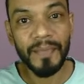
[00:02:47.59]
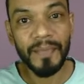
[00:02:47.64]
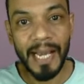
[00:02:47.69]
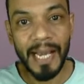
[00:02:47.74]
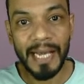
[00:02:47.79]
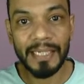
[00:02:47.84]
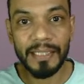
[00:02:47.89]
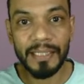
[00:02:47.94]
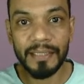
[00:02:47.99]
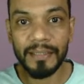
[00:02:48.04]

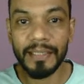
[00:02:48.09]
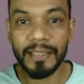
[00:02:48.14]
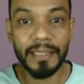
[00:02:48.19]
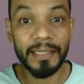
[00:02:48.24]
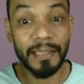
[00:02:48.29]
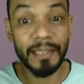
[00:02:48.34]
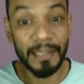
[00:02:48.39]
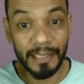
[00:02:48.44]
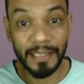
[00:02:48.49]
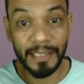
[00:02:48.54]
and
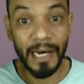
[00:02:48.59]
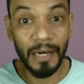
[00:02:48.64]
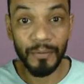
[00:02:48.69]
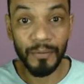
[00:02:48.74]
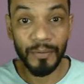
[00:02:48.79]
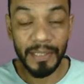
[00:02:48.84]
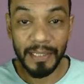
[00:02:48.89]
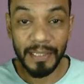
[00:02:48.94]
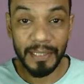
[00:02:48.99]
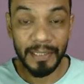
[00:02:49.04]

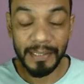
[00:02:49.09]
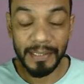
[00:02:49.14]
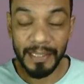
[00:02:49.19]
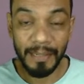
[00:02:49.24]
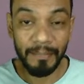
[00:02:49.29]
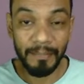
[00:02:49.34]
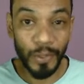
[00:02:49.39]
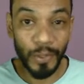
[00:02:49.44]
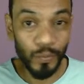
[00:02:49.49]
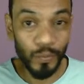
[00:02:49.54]
how
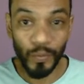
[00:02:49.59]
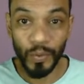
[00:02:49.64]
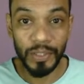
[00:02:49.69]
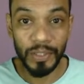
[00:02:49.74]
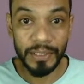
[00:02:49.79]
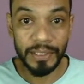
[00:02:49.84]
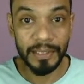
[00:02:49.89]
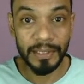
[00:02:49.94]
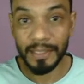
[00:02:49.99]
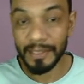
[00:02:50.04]
number of
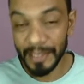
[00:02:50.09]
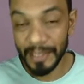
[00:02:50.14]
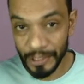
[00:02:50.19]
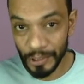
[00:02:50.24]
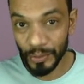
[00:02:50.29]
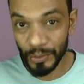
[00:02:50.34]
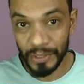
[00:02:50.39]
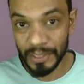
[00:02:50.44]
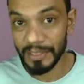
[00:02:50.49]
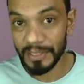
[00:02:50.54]
words that
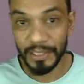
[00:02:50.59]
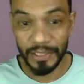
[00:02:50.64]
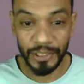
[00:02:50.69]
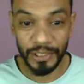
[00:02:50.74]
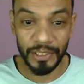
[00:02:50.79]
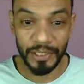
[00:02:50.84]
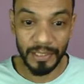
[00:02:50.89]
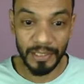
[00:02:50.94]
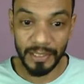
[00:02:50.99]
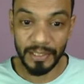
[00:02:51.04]
used in
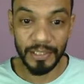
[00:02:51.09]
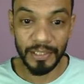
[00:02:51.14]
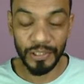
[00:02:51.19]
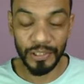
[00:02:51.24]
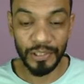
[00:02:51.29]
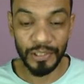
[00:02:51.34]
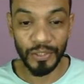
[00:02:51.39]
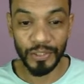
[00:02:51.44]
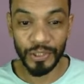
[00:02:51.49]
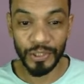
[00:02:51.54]
this
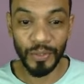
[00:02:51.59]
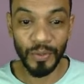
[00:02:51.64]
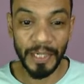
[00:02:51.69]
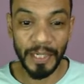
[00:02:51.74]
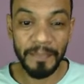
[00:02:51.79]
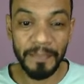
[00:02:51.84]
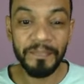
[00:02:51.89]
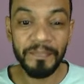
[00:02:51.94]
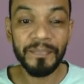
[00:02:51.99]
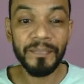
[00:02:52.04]
short
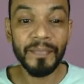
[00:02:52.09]
story.